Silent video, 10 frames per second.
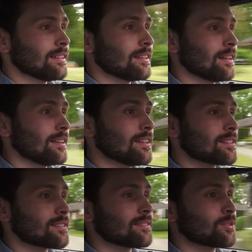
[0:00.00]
and
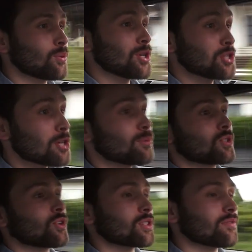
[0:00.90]
this twin
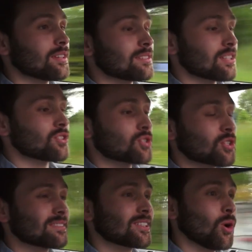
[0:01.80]
turbocharged V6 just
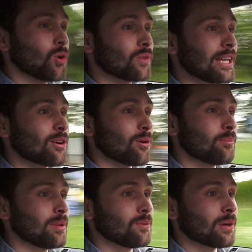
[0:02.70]
can't really
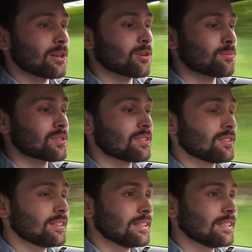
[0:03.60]
compete when it comes to